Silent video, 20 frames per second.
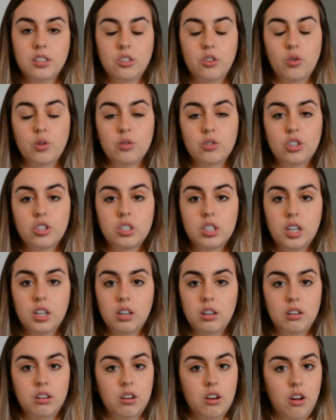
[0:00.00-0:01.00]
So it was just like
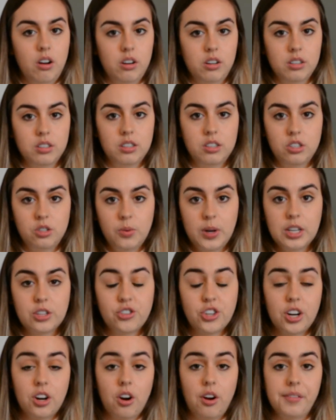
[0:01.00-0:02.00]
not a good
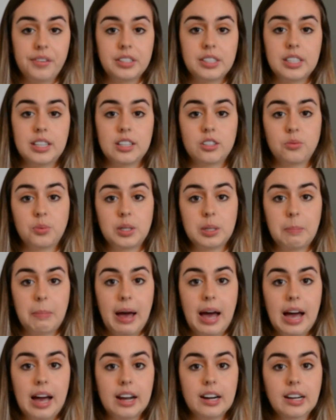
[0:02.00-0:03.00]
situation, and obviously that's really
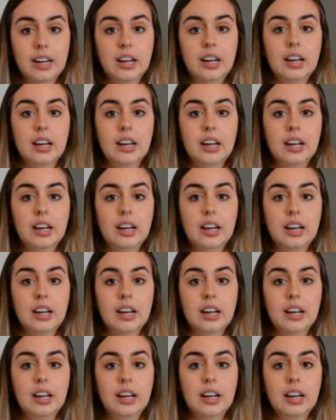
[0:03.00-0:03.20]
bad